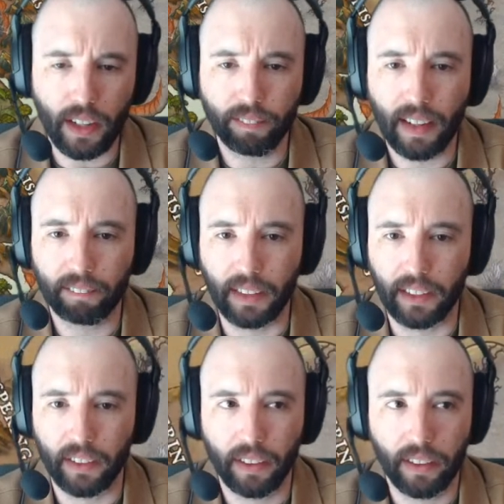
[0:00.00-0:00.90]
map
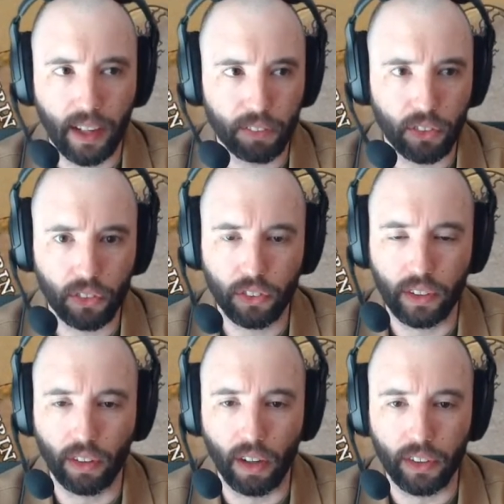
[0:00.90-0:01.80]
maker.
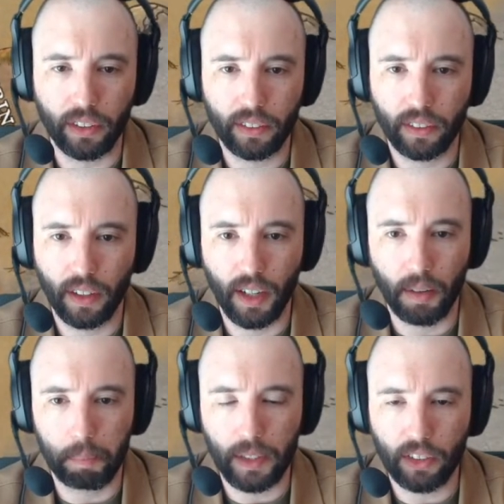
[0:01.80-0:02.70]
Absolutely love it.
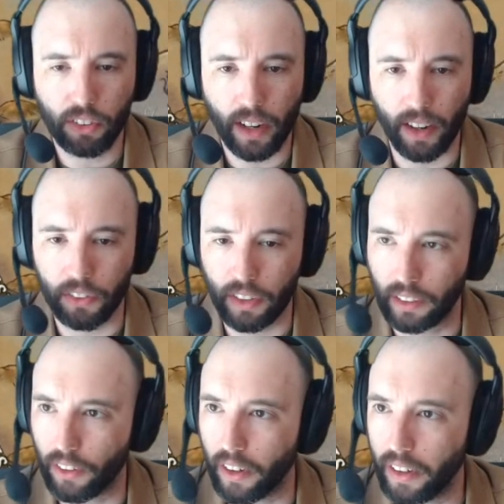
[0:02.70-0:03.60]
Big shout out to
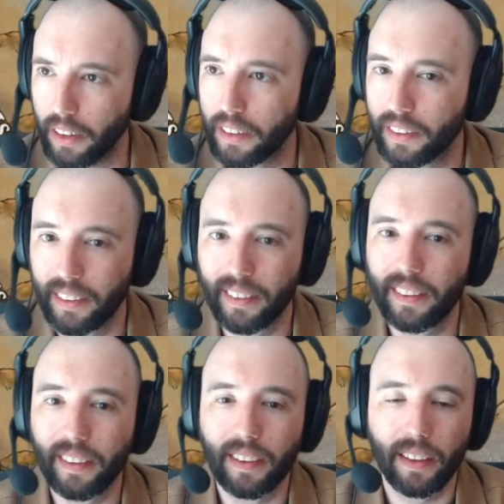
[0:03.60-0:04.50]
Incarnate.
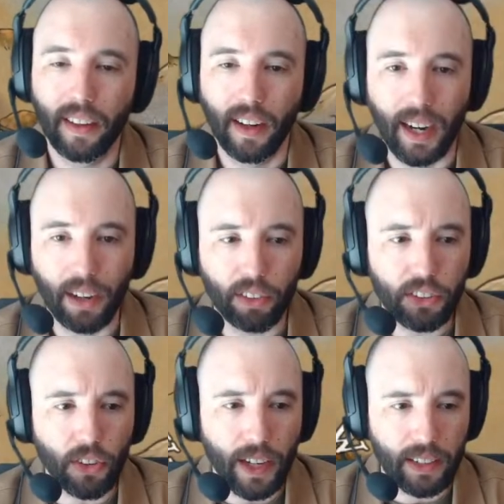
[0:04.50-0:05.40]
All right, well,
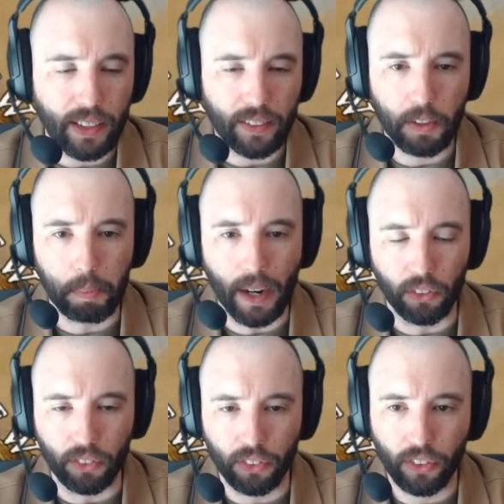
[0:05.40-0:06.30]
let's go ahead and get these
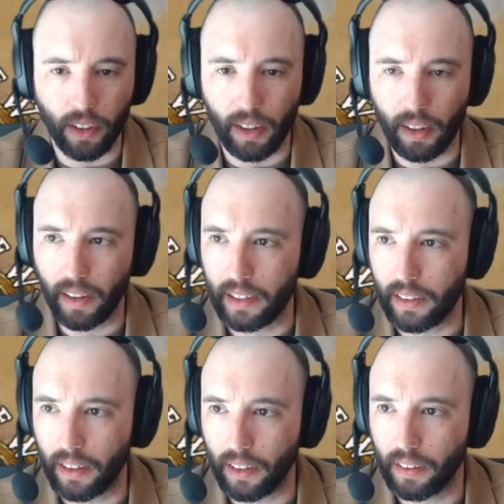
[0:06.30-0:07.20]
mountains in
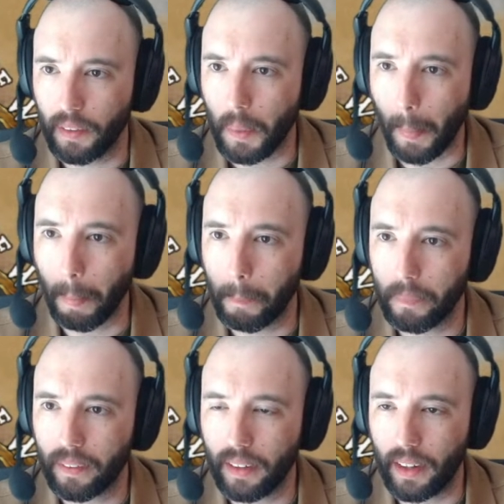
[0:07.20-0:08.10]
here,
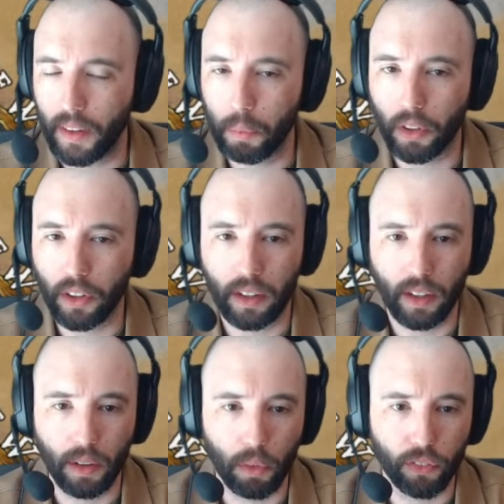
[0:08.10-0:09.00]
and then
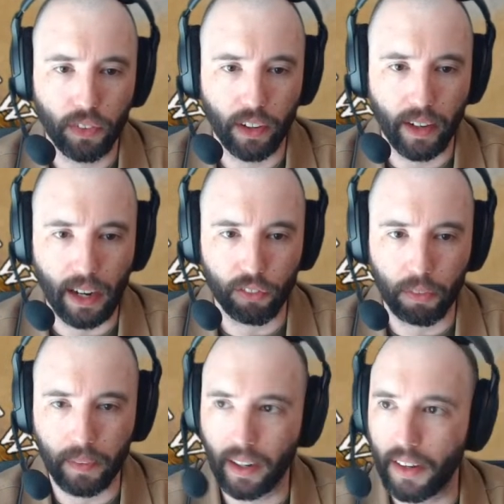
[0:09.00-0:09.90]
we'll figure it out
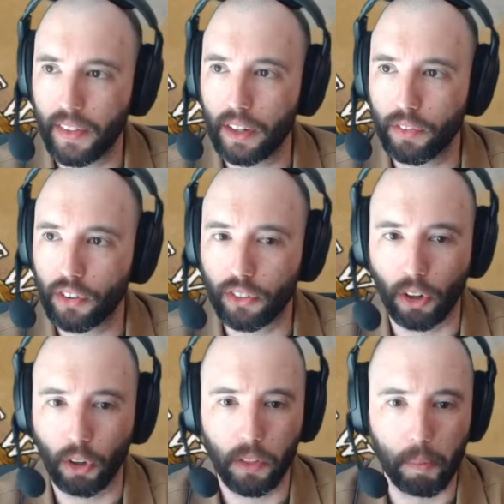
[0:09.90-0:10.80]
from there. I think if we
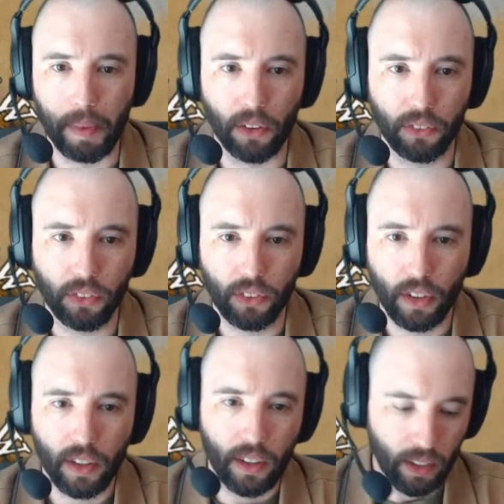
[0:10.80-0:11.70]
start with the mountains,
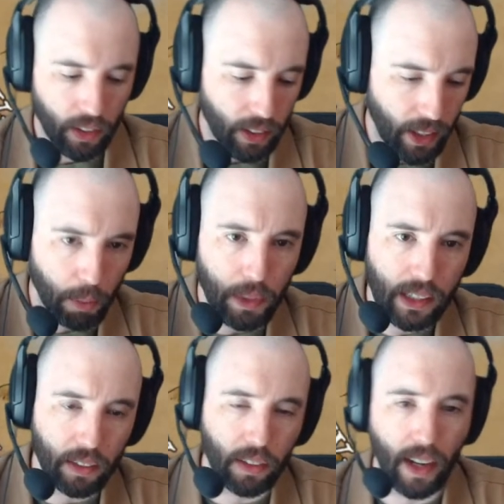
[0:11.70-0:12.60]
we
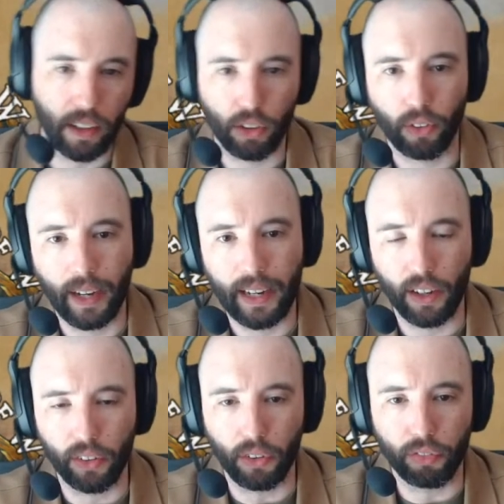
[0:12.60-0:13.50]
can kind of create
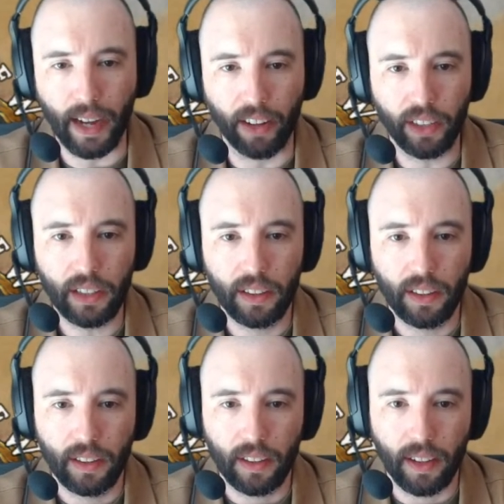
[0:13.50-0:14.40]
a little valley,
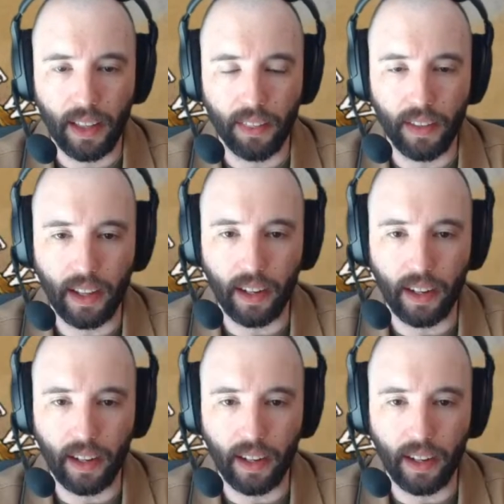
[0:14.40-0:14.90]
and then